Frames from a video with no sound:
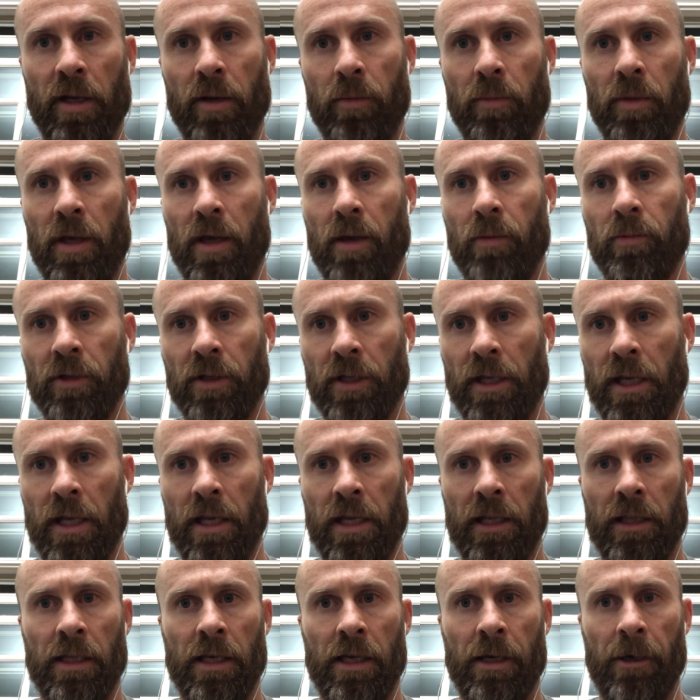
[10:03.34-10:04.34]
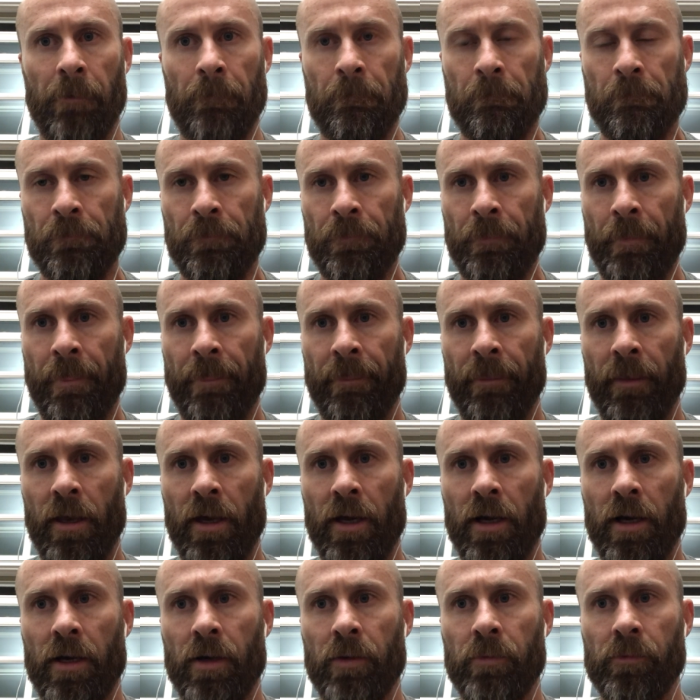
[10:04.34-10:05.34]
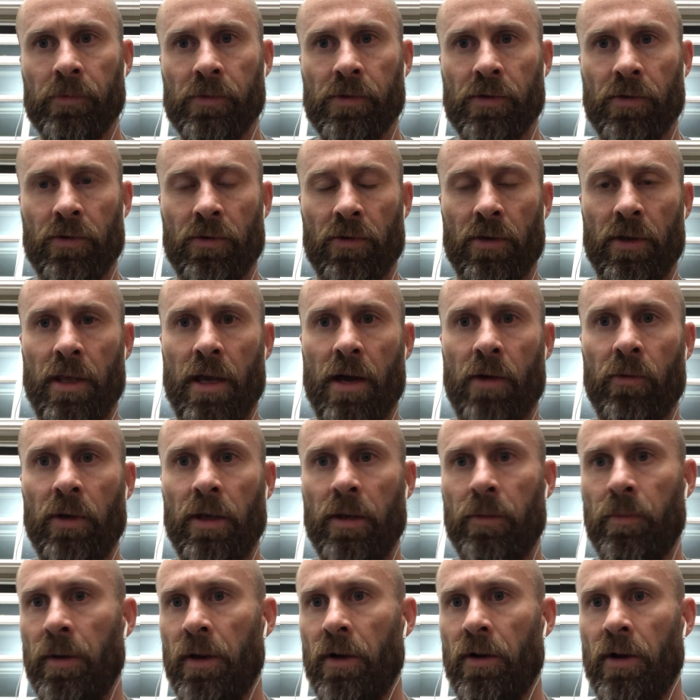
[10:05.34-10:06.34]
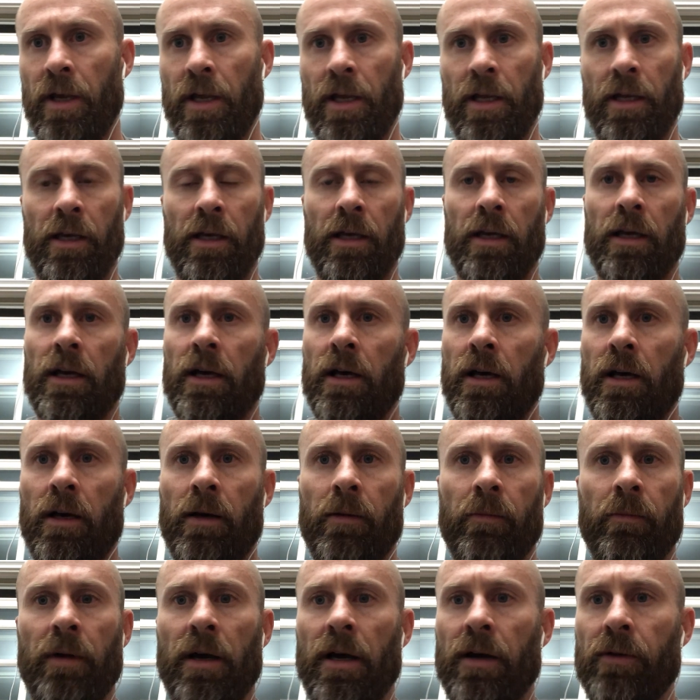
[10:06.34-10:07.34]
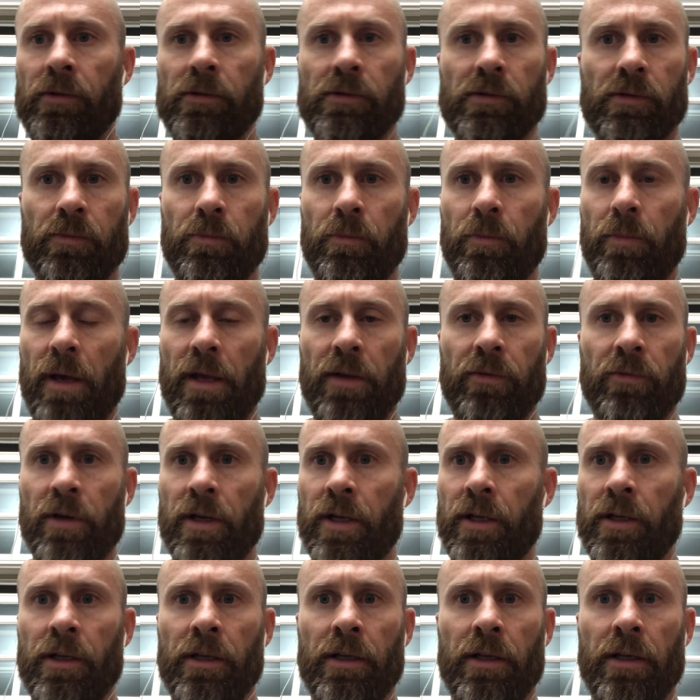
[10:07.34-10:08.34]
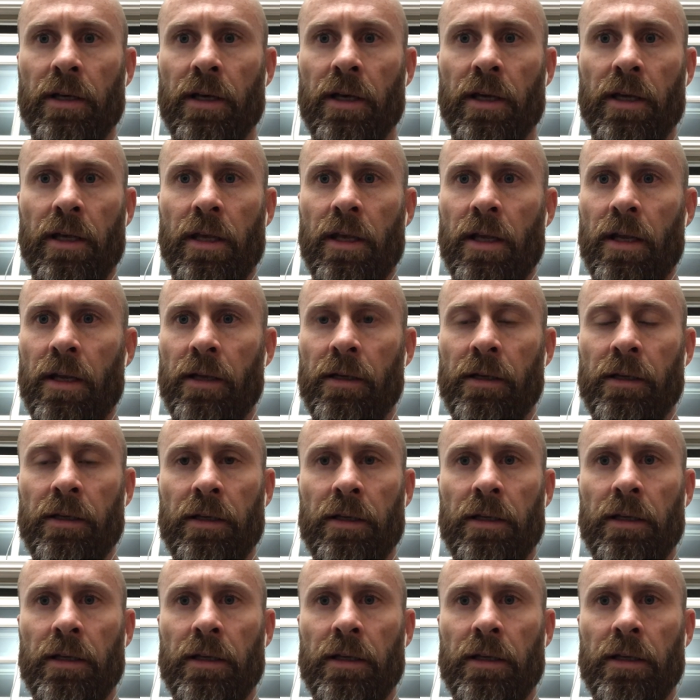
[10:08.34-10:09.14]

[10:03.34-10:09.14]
to be able to get in there. So during that week period, I was bedridden again,